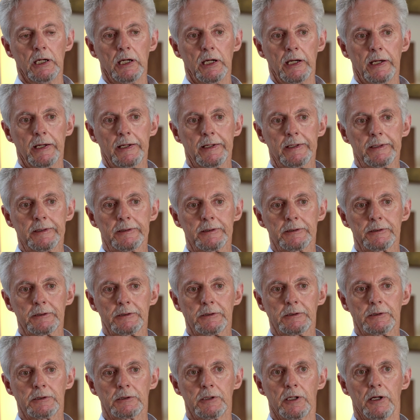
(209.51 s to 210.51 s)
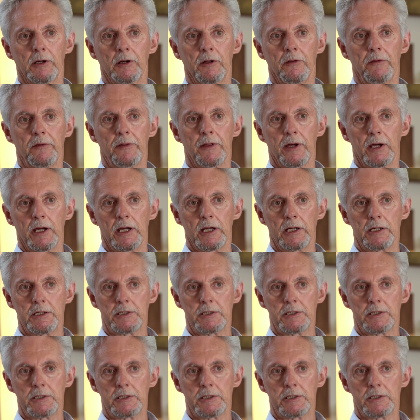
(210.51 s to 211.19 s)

and they